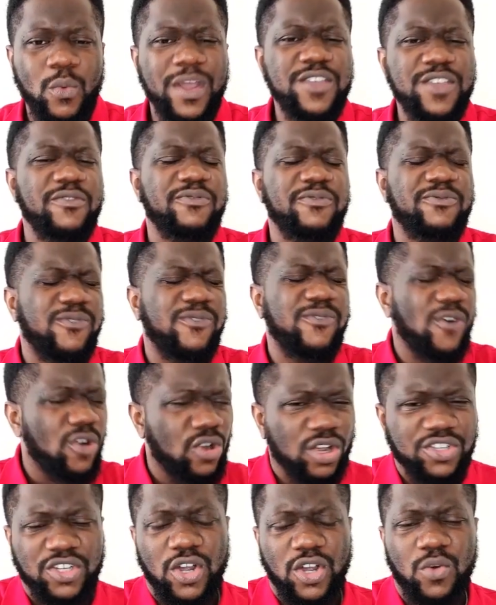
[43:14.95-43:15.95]
When you
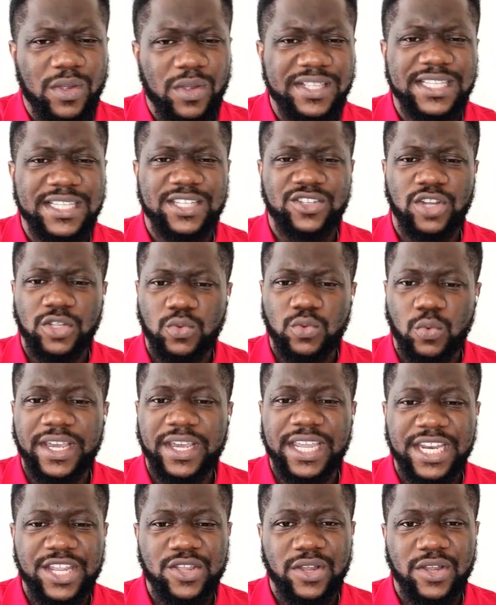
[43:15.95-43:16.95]
focus on what is not
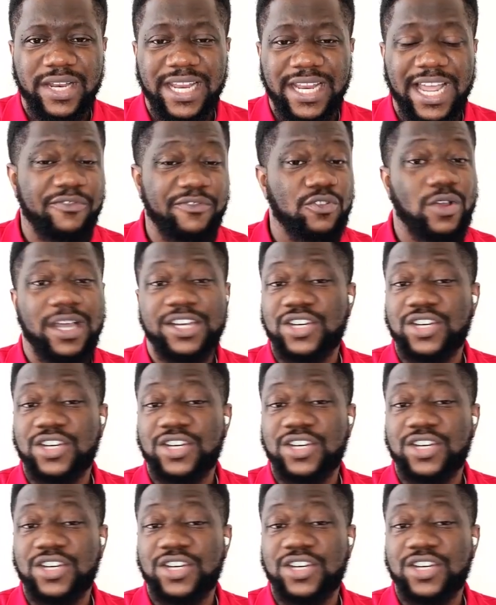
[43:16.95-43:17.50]
working in your life,